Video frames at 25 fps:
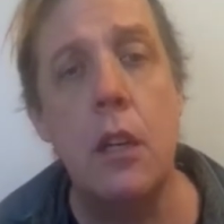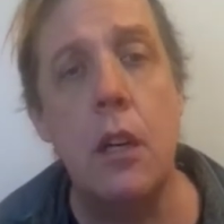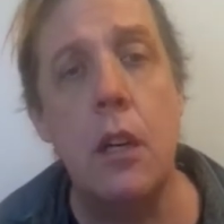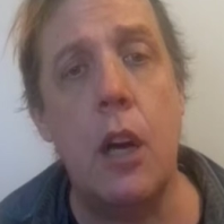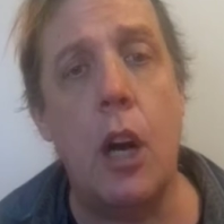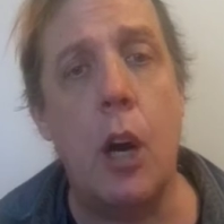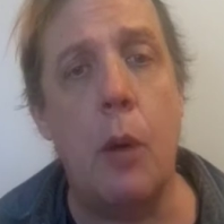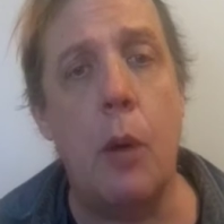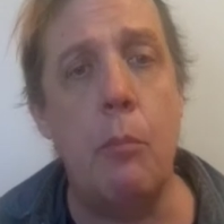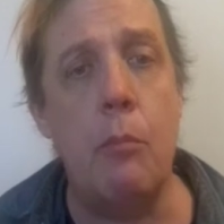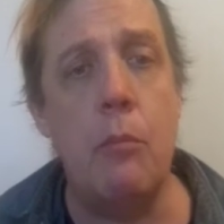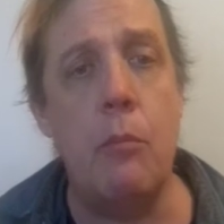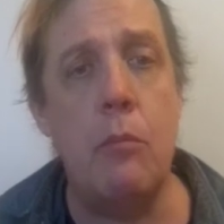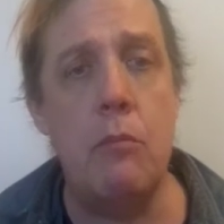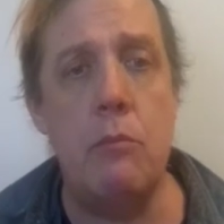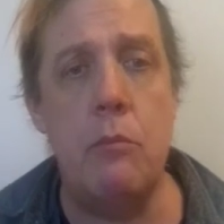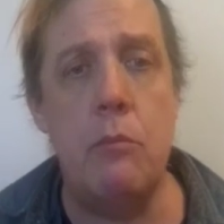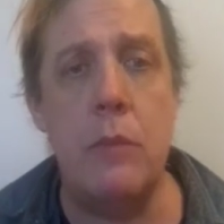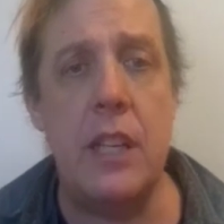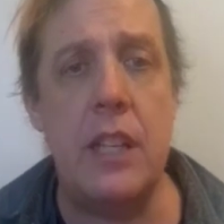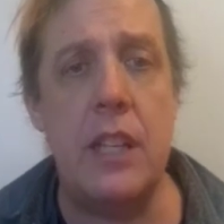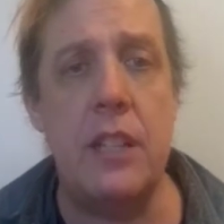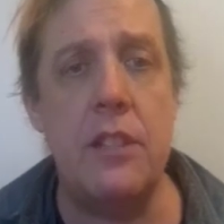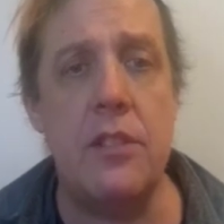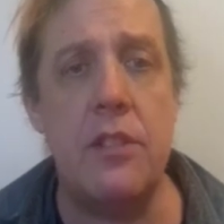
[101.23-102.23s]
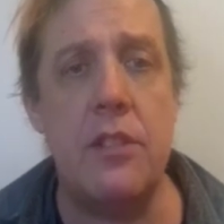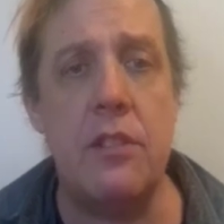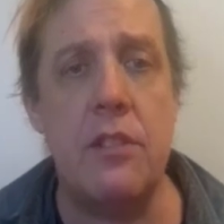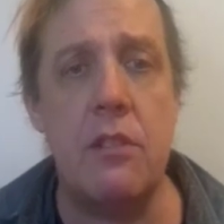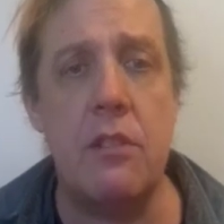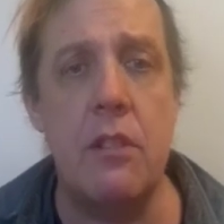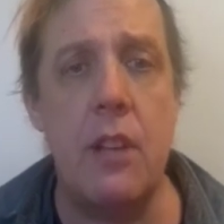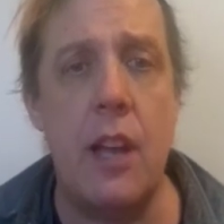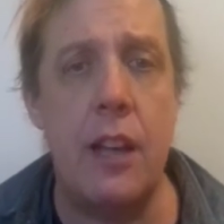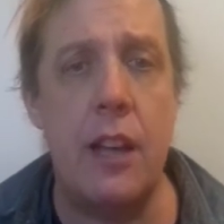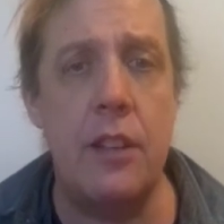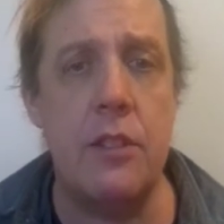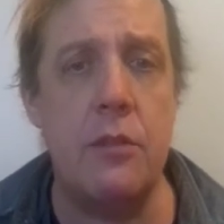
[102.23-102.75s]
um, means
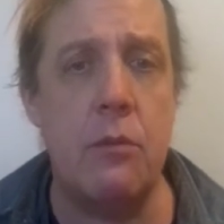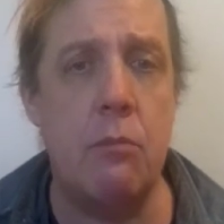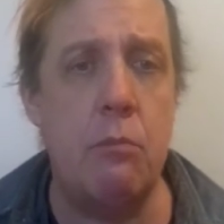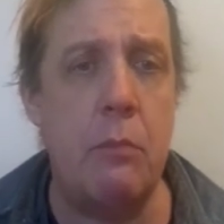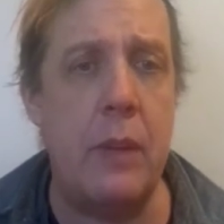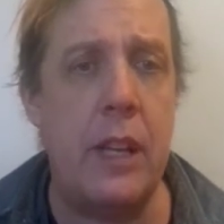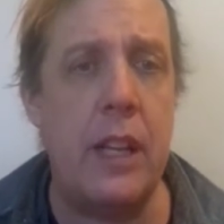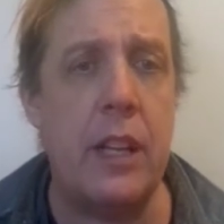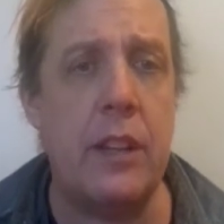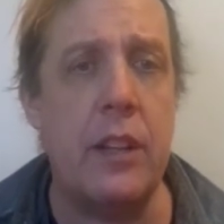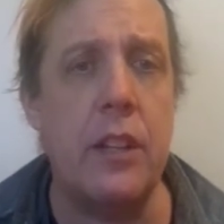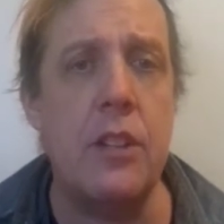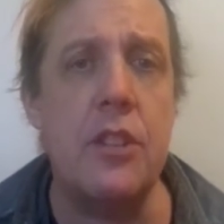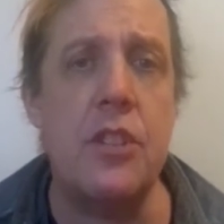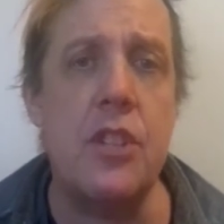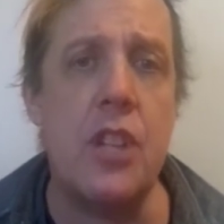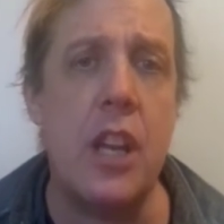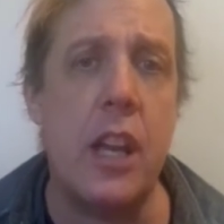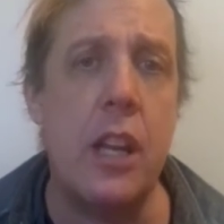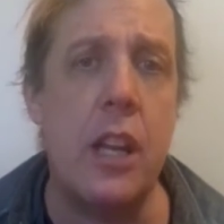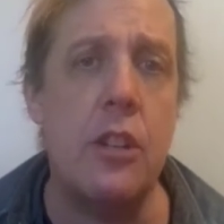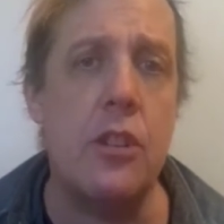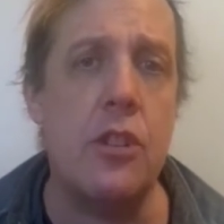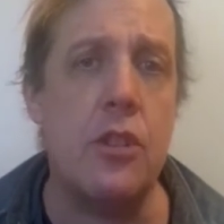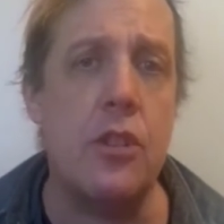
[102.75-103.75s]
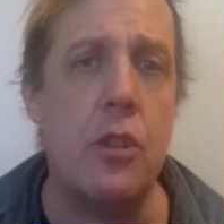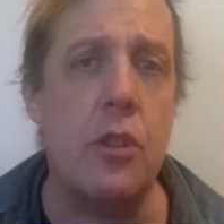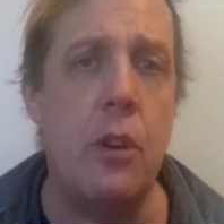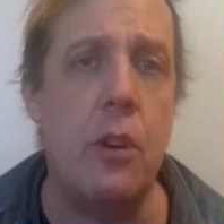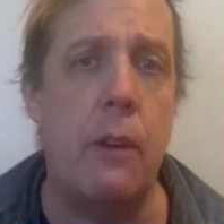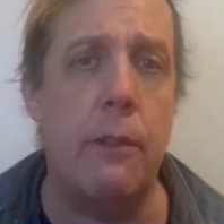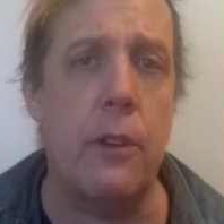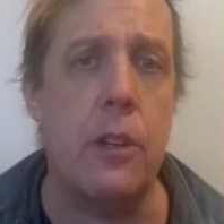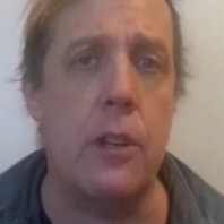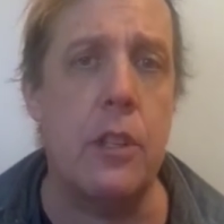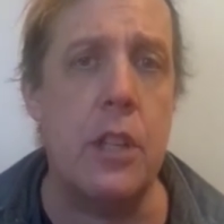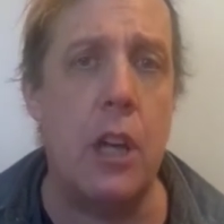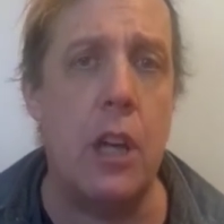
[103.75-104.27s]
has meaning that changes
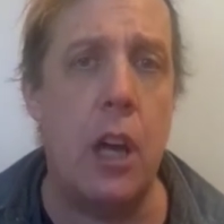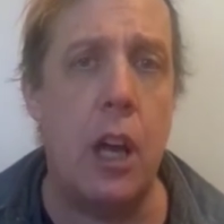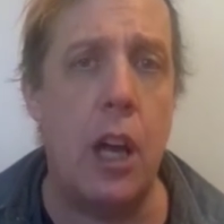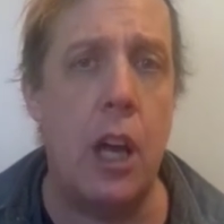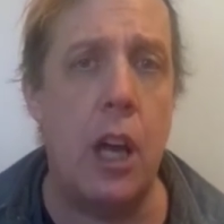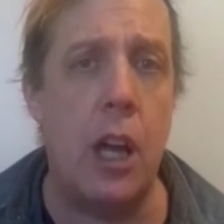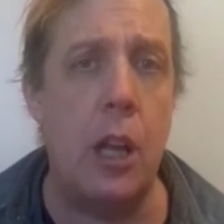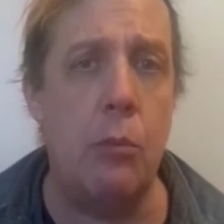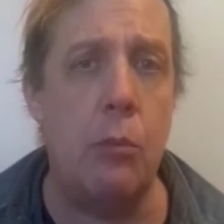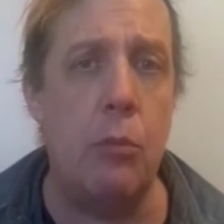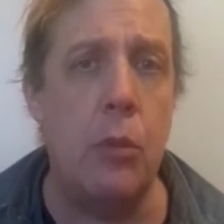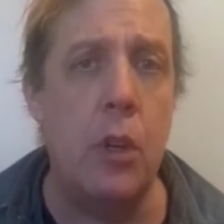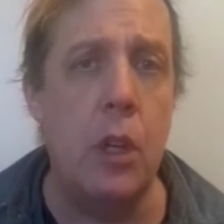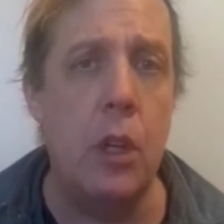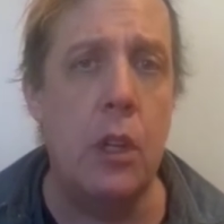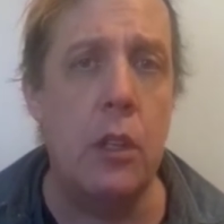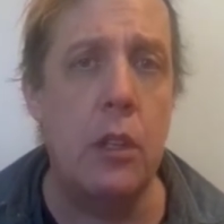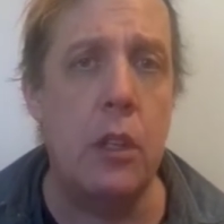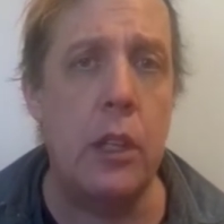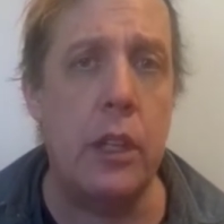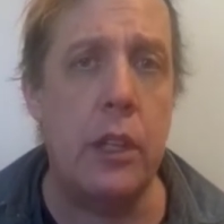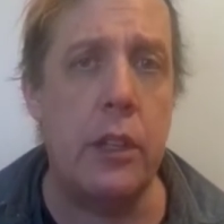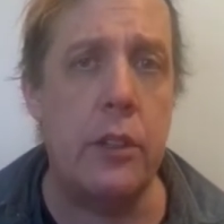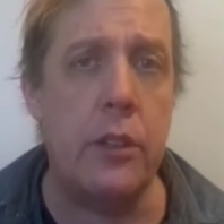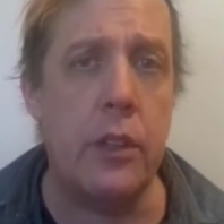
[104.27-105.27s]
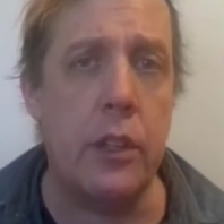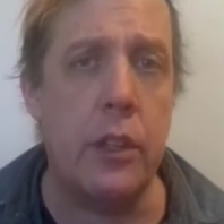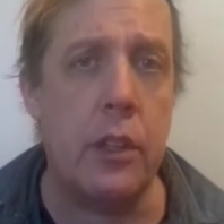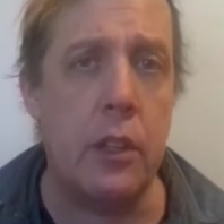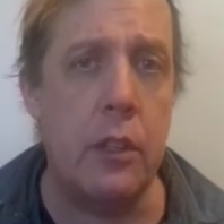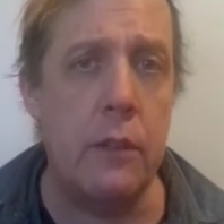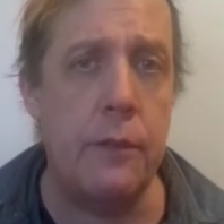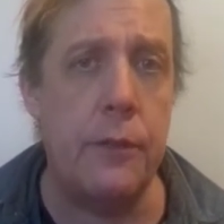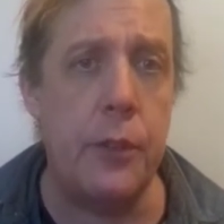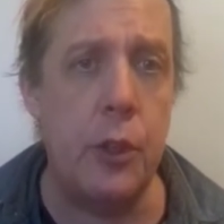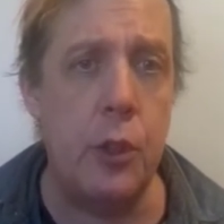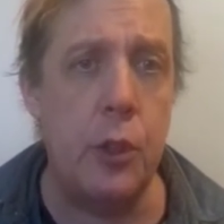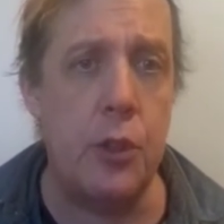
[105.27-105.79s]
over time in the
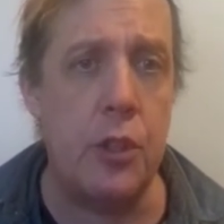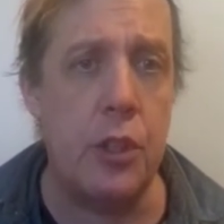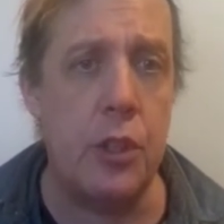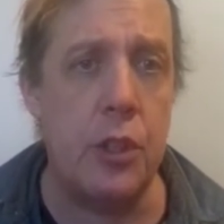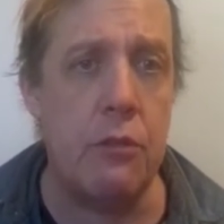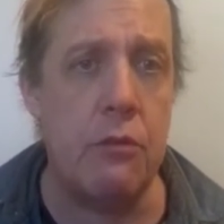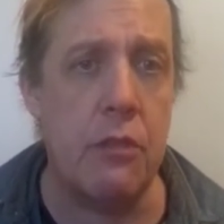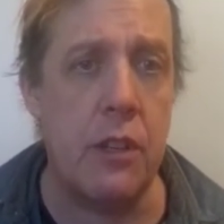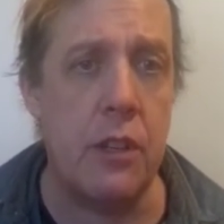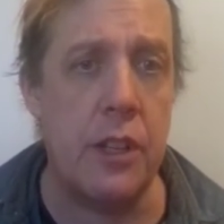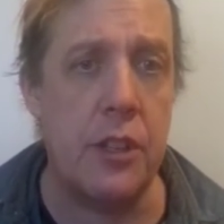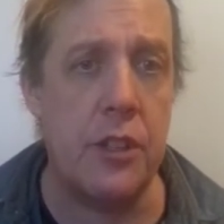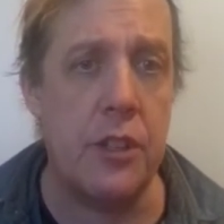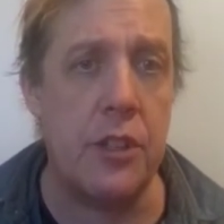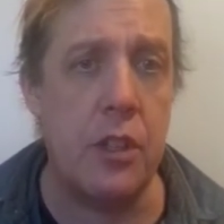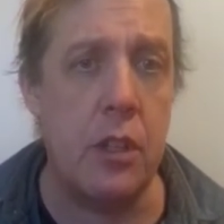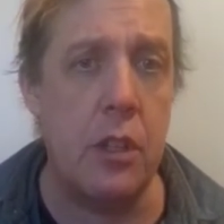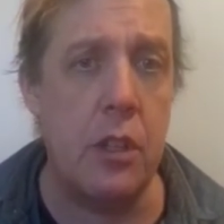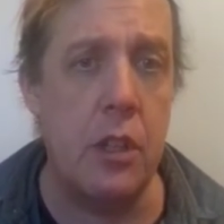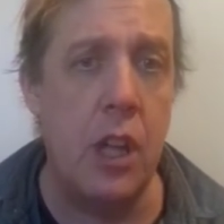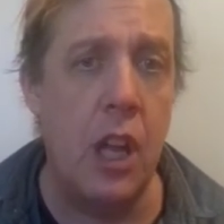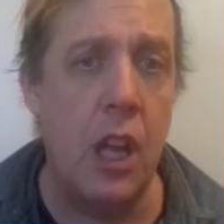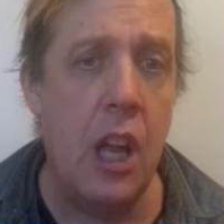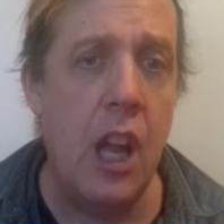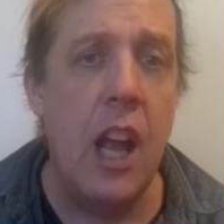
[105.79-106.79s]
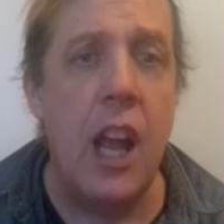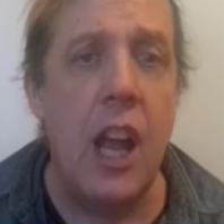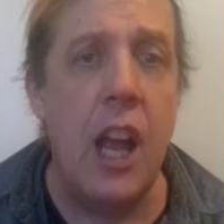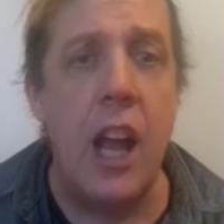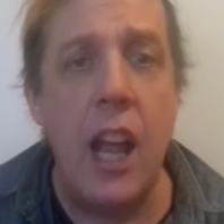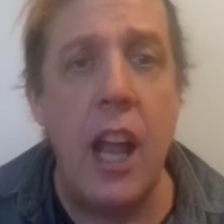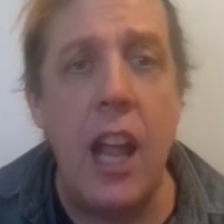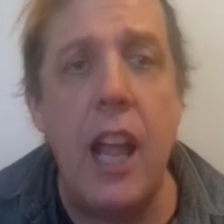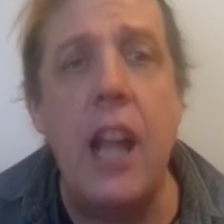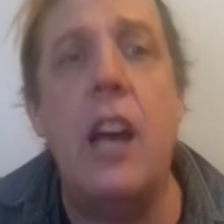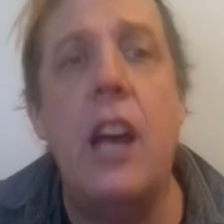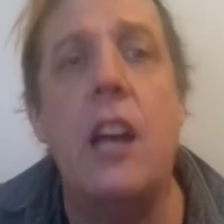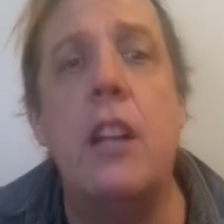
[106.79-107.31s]
Confucian tradition,
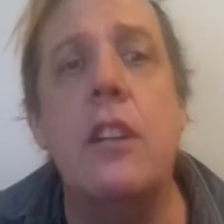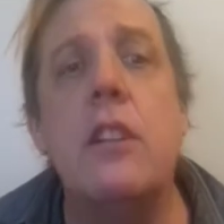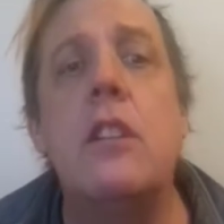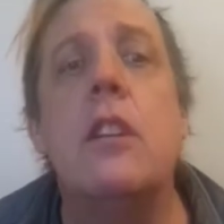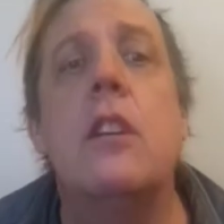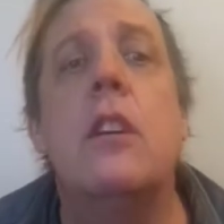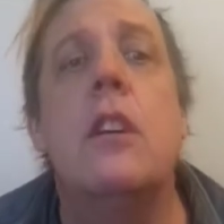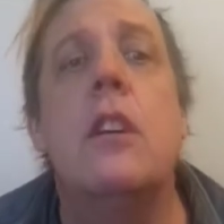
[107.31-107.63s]
and